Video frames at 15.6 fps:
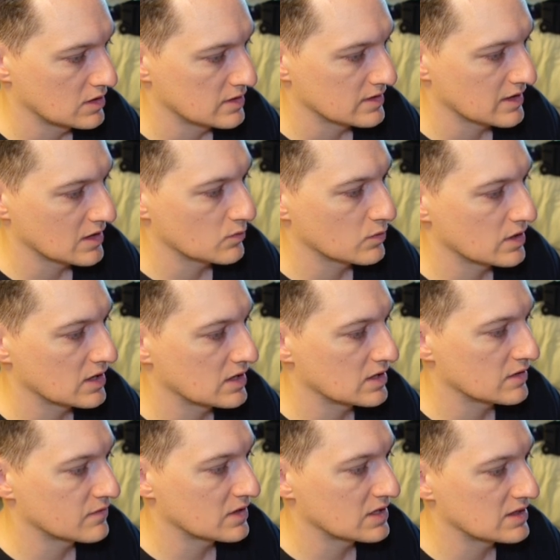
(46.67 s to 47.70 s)
That way,
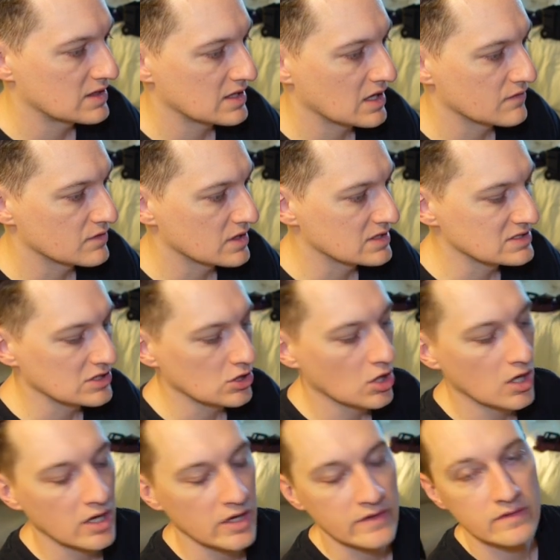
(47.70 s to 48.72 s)
if anything ever gets
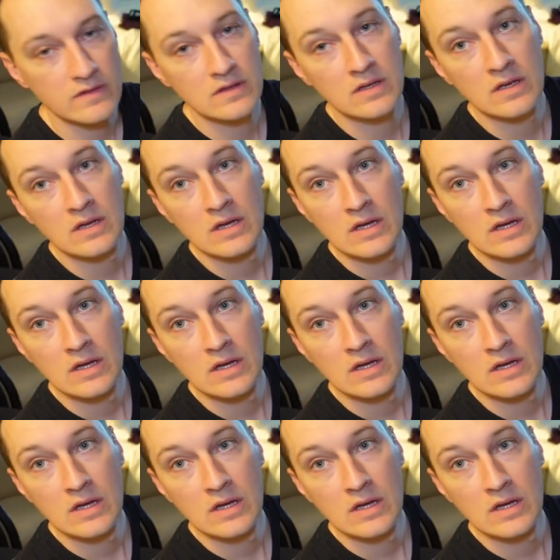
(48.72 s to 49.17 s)
lost,